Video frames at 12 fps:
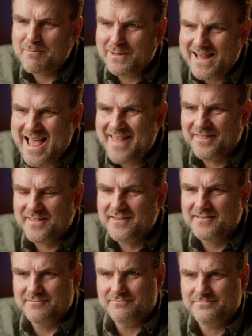a plan.
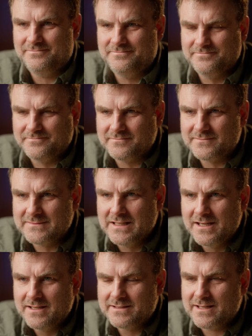
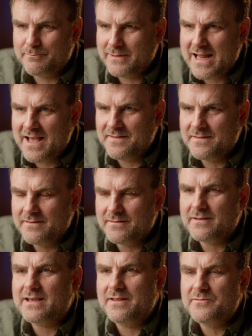The plan
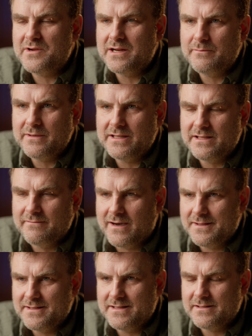can really be
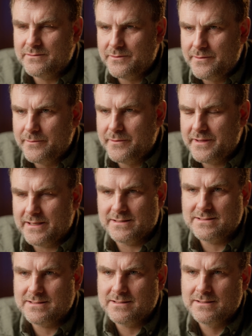divided into two
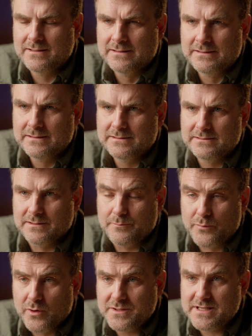things: the
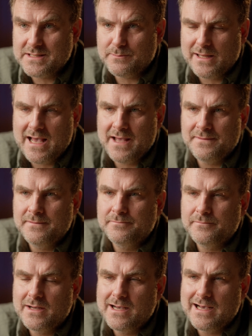process plan
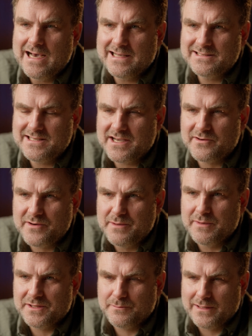and the
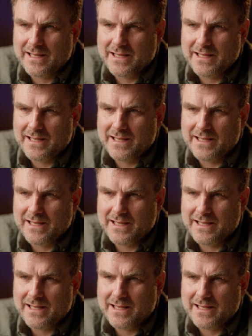agreement